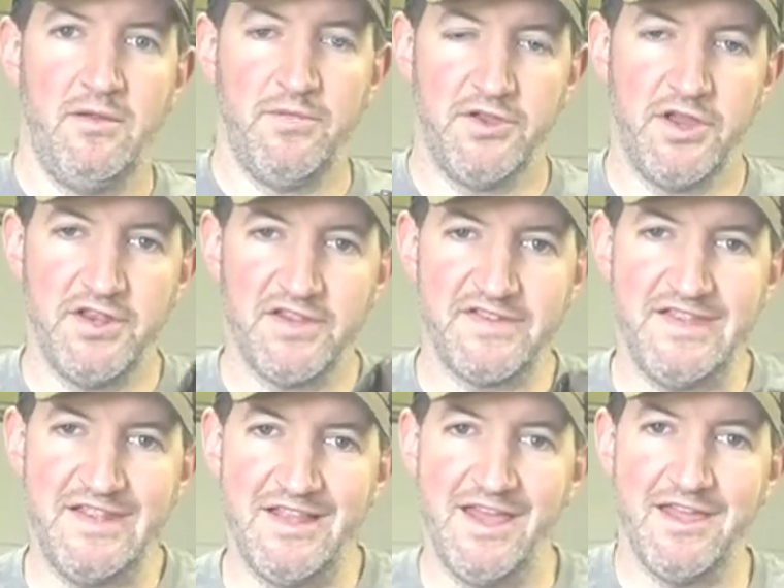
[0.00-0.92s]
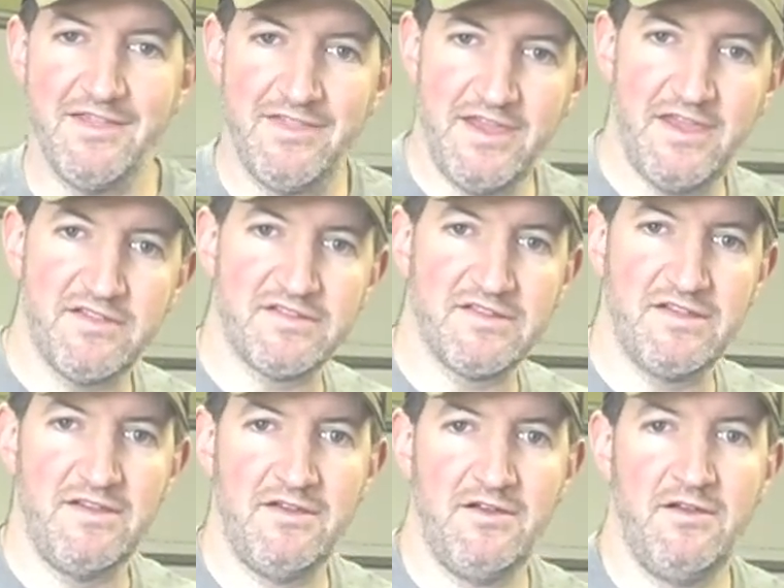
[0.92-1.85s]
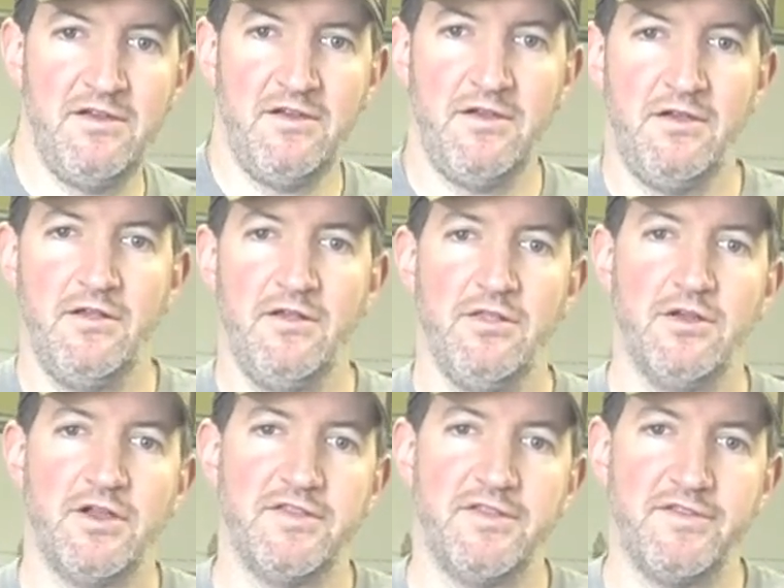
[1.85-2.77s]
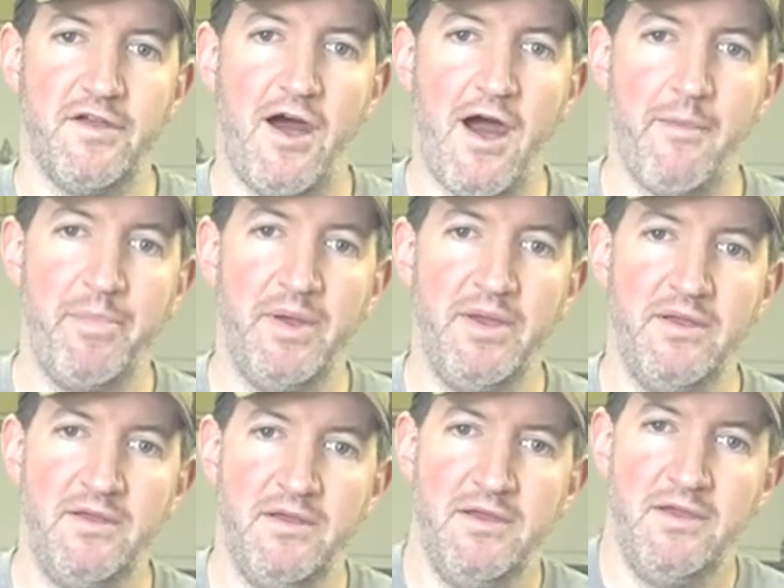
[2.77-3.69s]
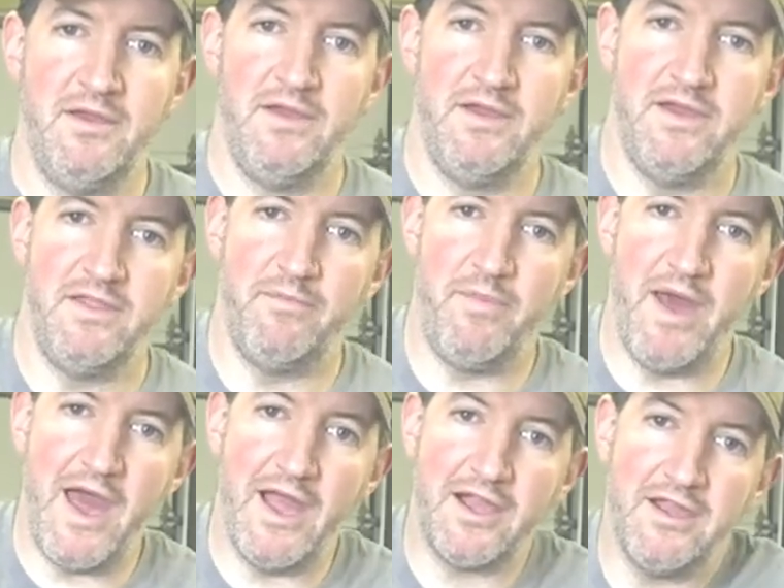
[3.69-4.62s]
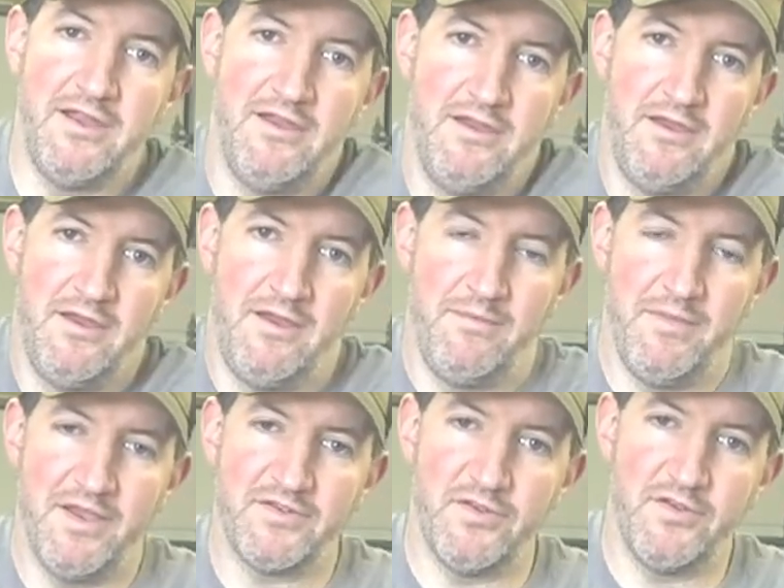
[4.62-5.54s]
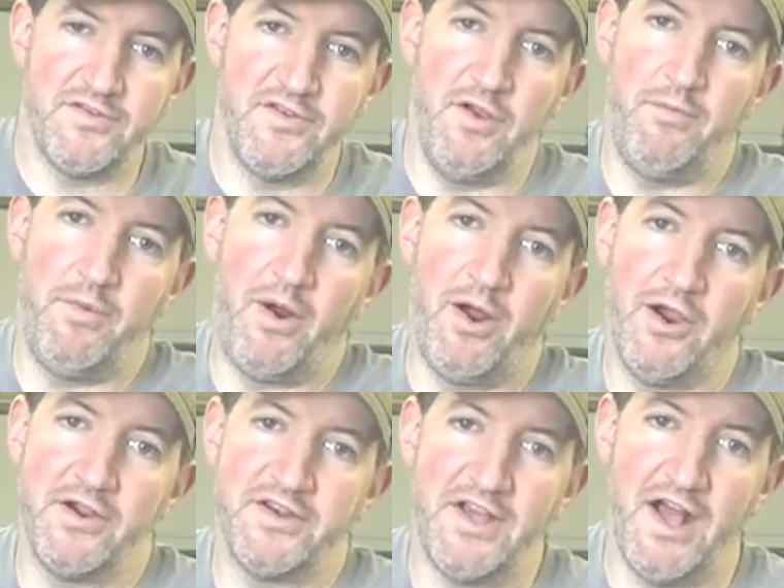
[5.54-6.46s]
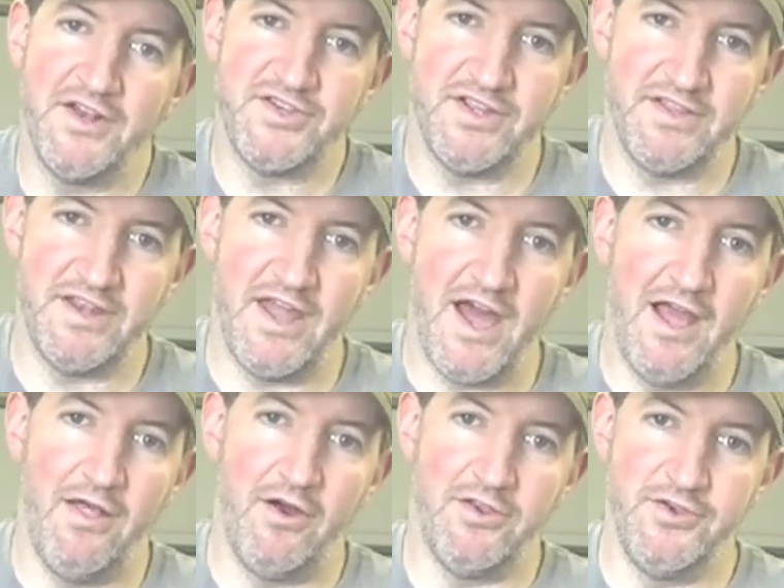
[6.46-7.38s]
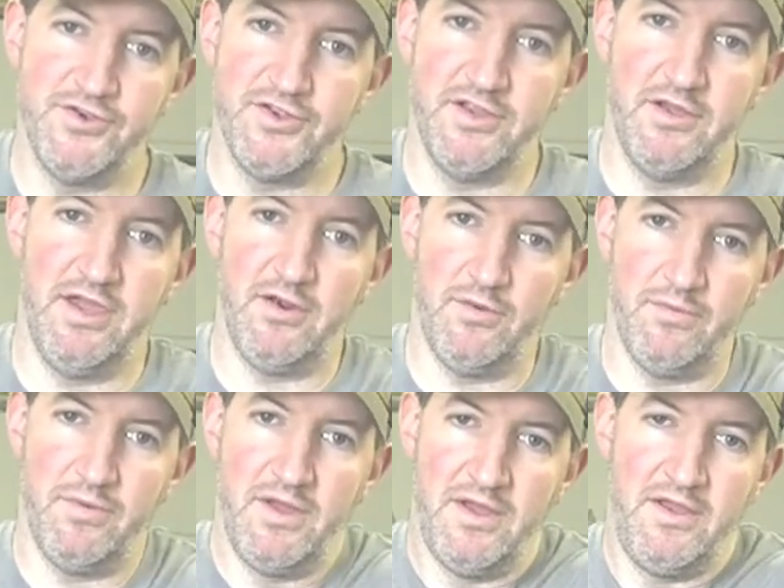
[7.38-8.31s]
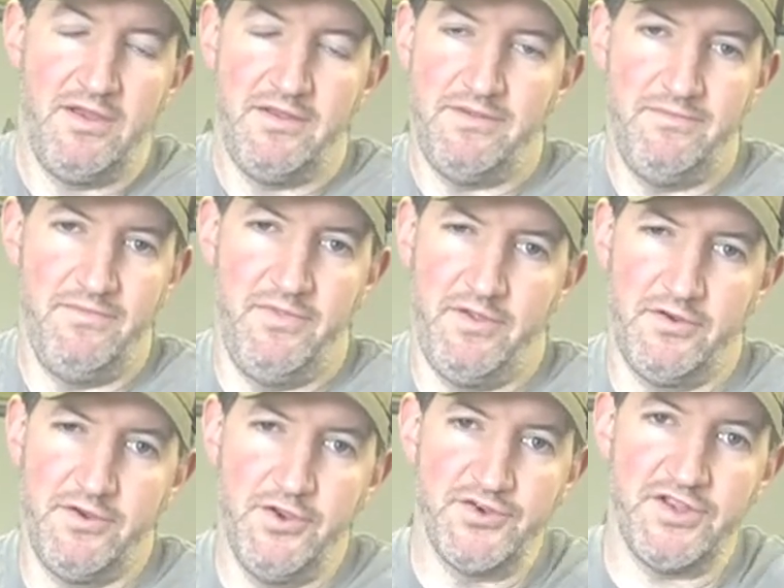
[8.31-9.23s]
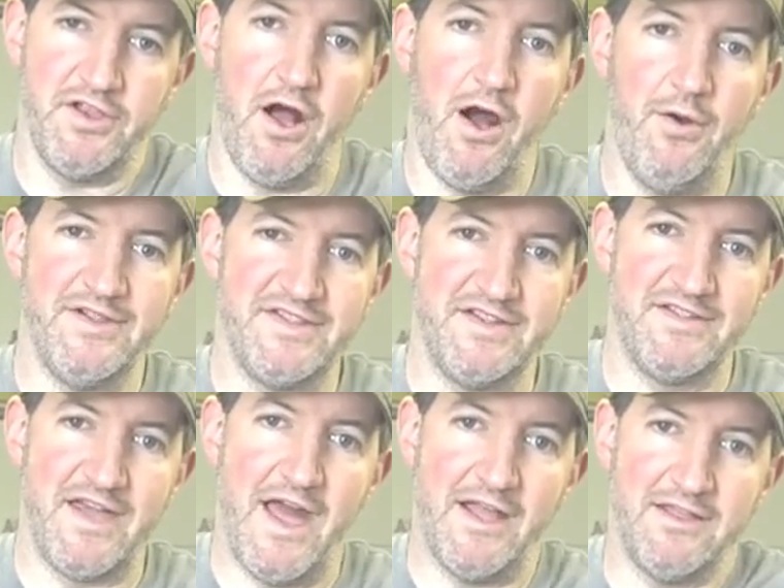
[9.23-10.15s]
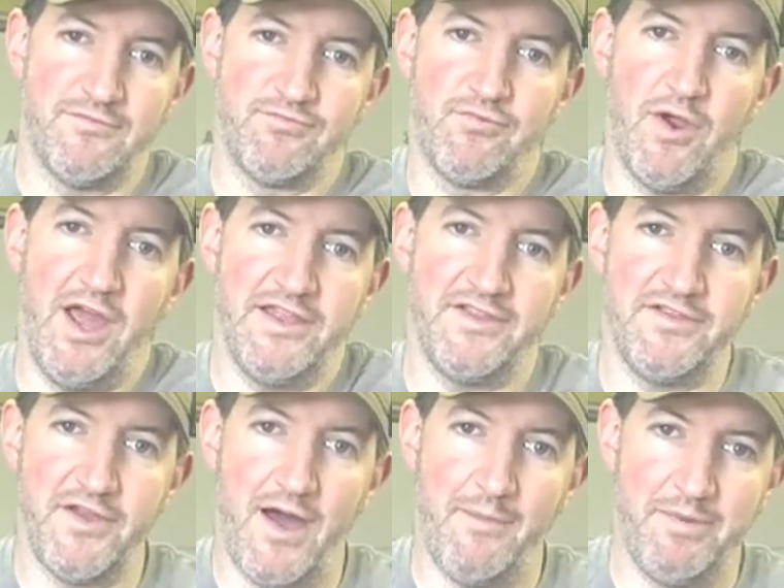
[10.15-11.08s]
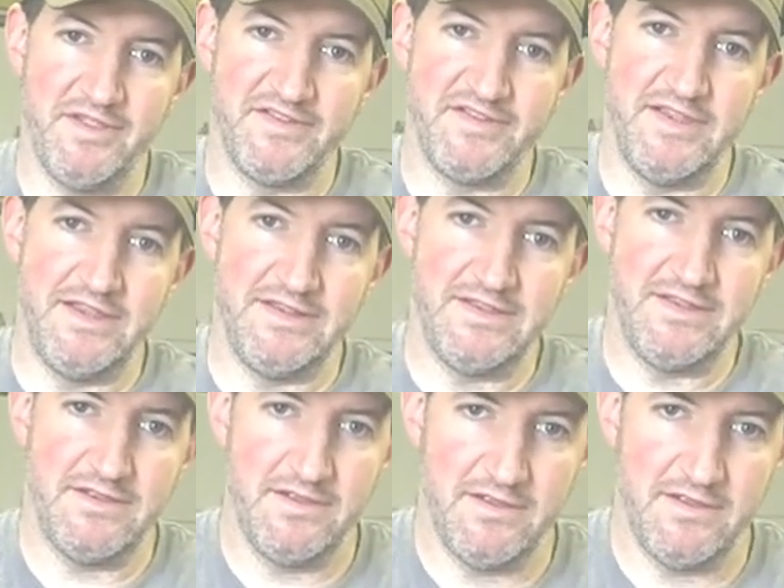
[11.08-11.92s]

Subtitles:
when you're getting a seat like this, look at the top, in the back, make sure there's no bar touching the nylon. They're usually always exactly right at the top of the seat.